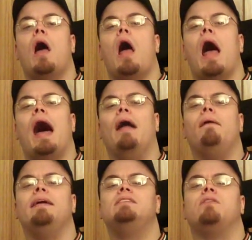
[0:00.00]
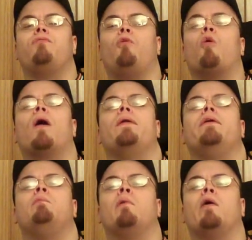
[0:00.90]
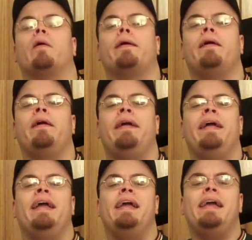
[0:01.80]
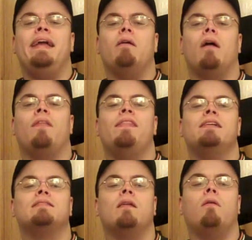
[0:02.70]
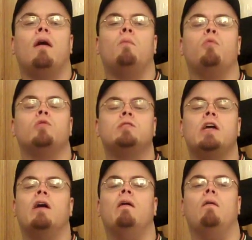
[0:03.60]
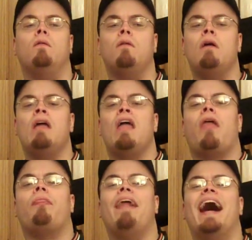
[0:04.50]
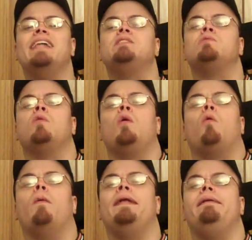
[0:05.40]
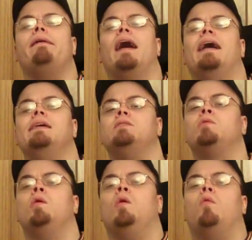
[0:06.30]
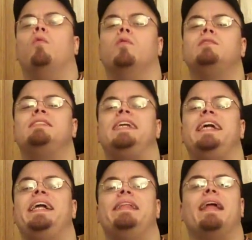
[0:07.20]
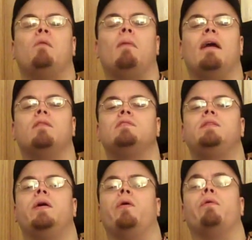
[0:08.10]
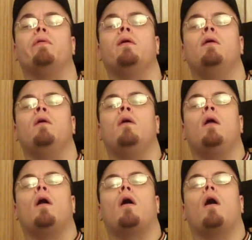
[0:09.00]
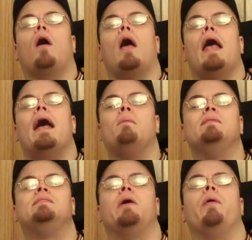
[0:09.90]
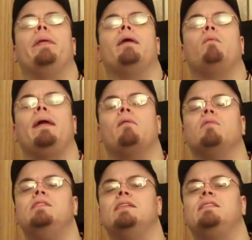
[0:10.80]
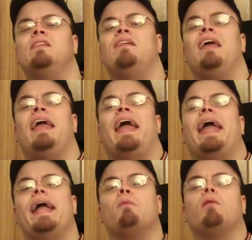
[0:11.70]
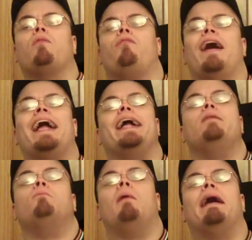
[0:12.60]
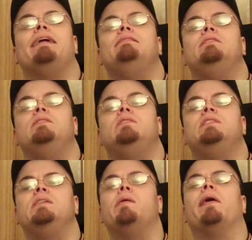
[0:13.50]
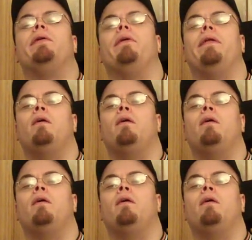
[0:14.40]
I reach the 400 mark here on this little humble show, that's when you guys will see that milestone episode, and we will just amplify it by 200.